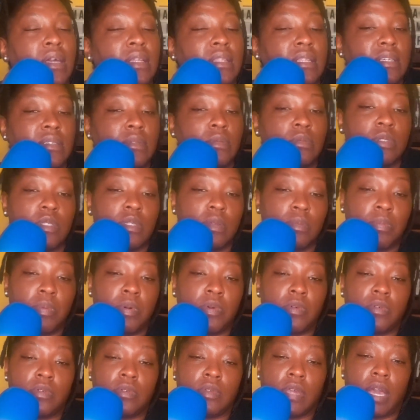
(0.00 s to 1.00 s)
This was the
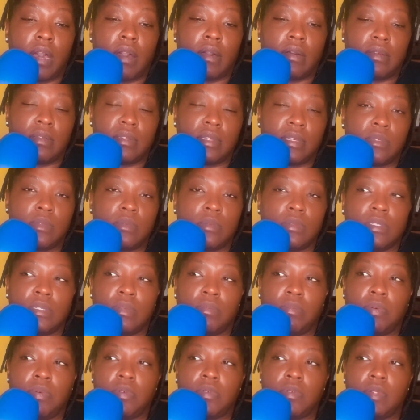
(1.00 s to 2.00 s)
pool, y'all. This was
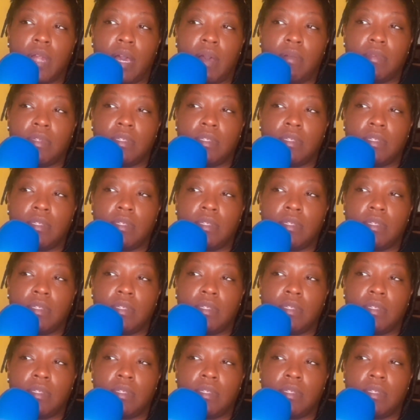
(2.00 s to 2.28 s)
the pool I